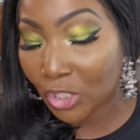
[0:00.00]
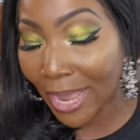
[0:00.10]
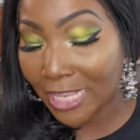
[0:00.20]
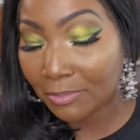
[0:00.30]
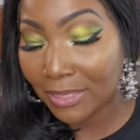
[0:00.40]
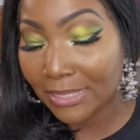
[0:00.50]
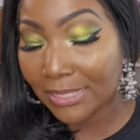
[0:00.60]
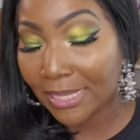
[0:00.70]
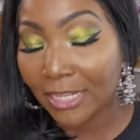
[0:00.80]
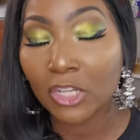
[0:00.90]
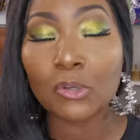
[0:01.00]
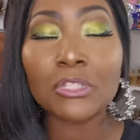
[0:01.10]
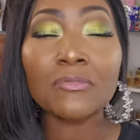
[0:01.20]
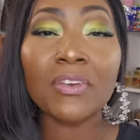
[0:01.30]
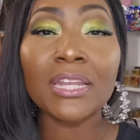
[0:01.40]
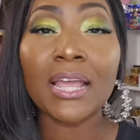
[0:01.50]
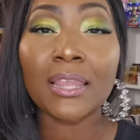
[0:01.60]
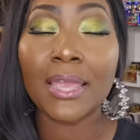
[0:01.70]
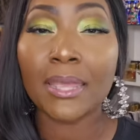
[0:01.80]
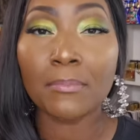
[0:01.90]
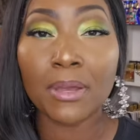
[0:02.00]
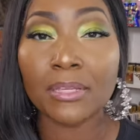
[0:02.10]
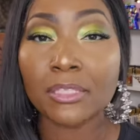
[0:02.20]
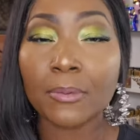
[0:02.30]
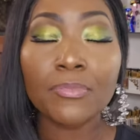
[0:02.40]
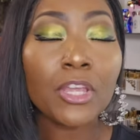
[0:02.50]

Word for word: jasmine, sea notes, vanilla, and musk.